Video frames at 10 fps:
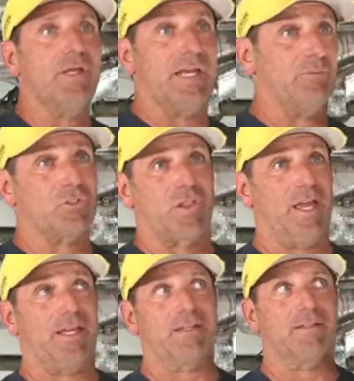and it was
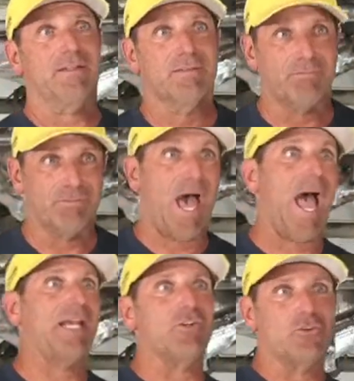like
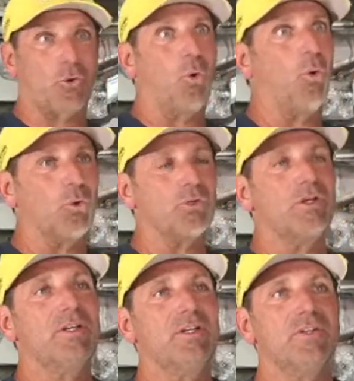9 years old.
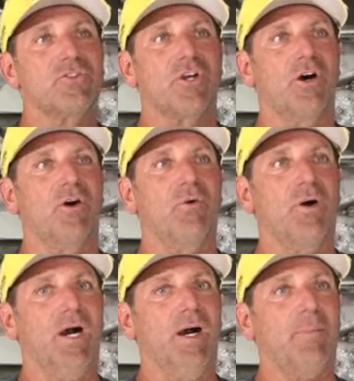
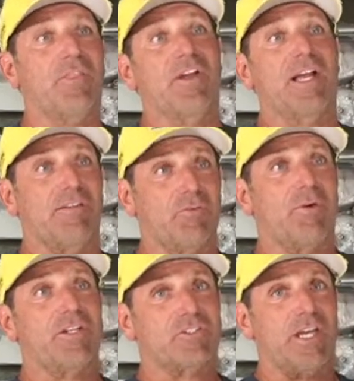So I think I even
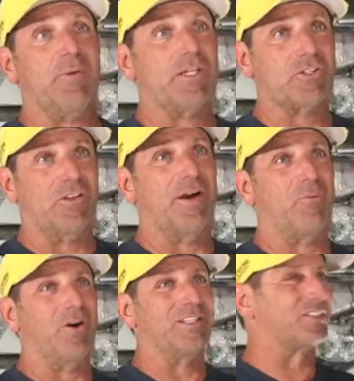raced KOH on
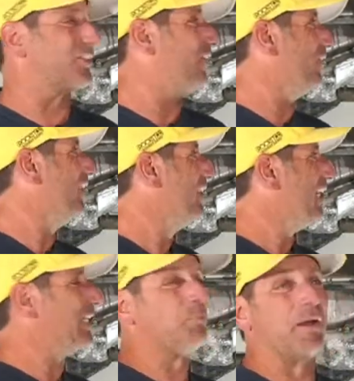that one, so
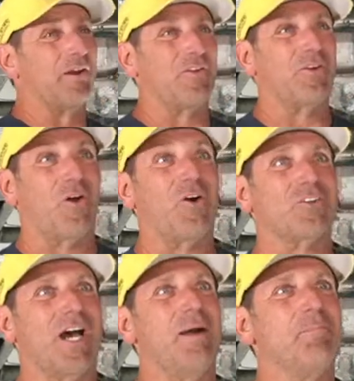it's been in there a
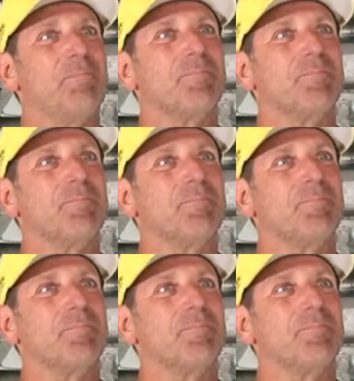long time.